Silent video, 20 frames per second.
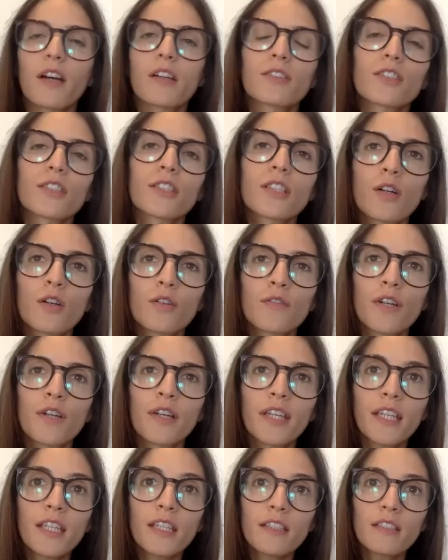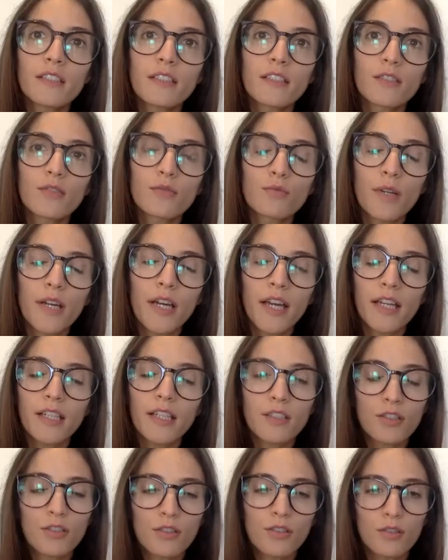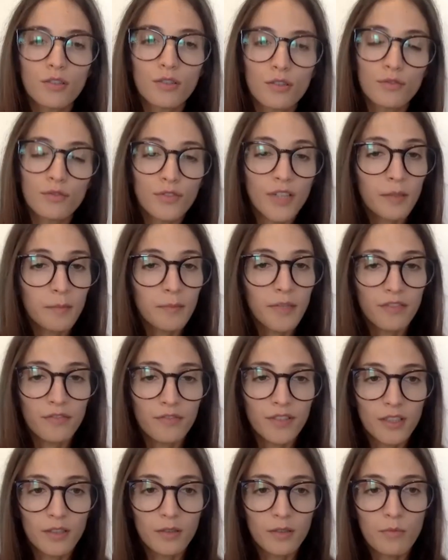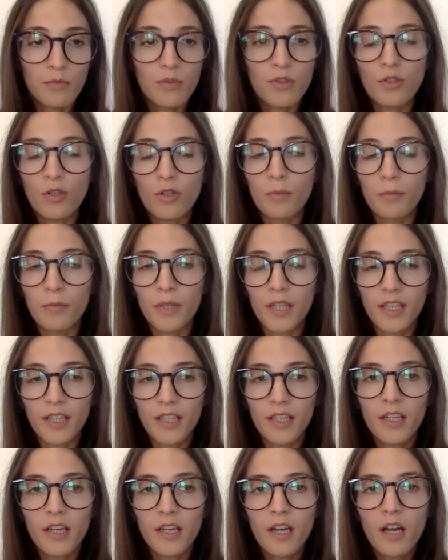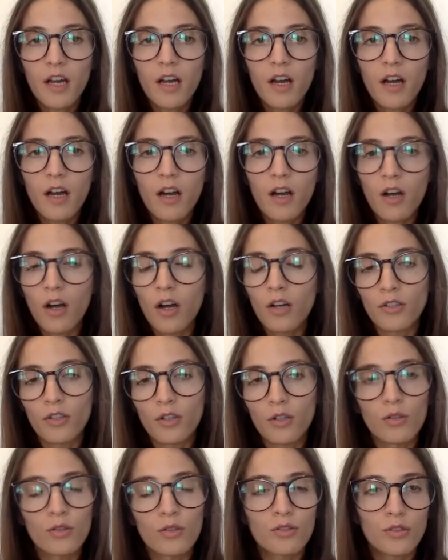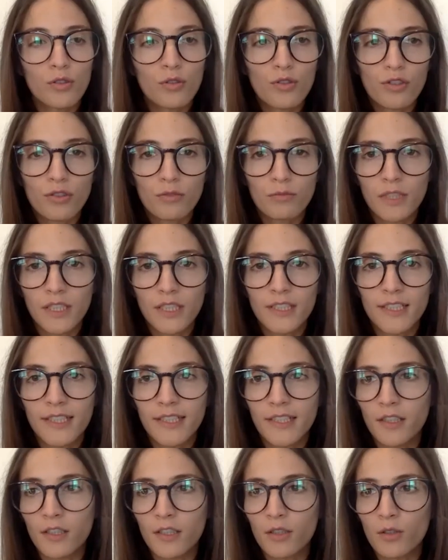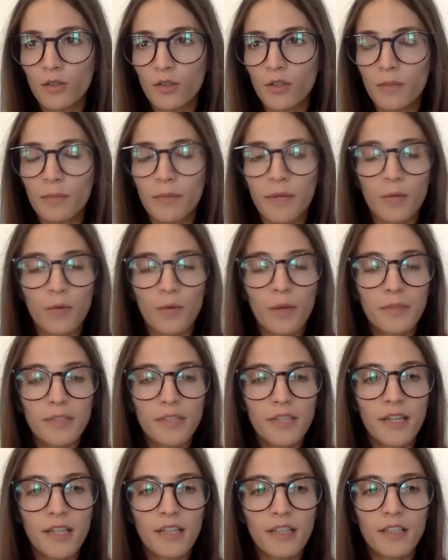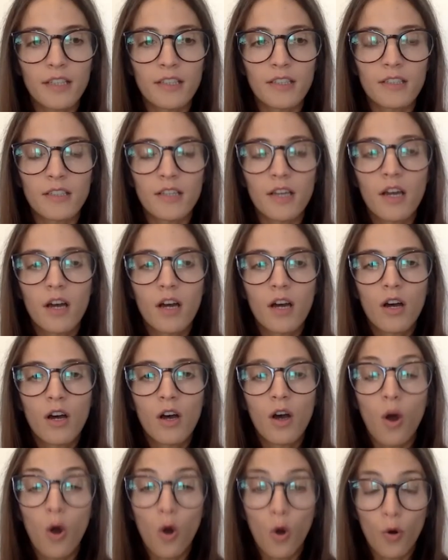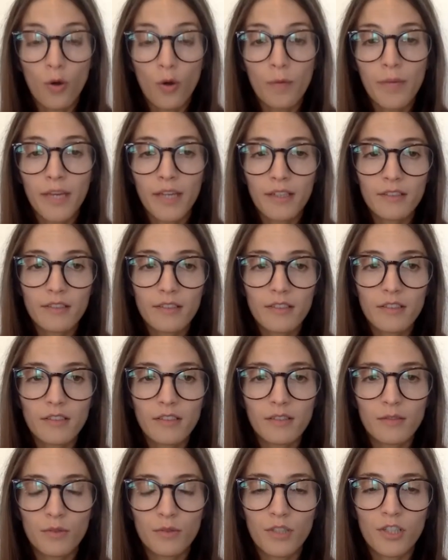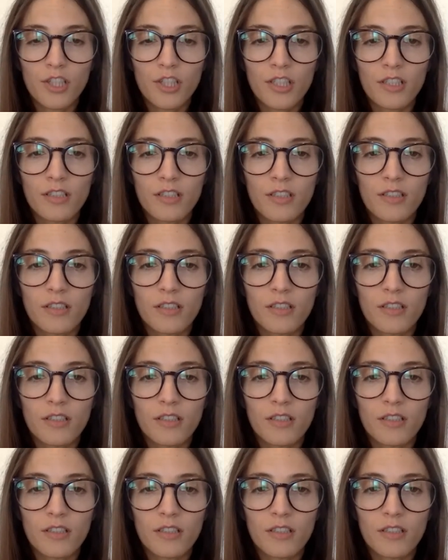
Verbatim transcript: so the easiest way to find my films or me on all social media or on my website is Horromance, which is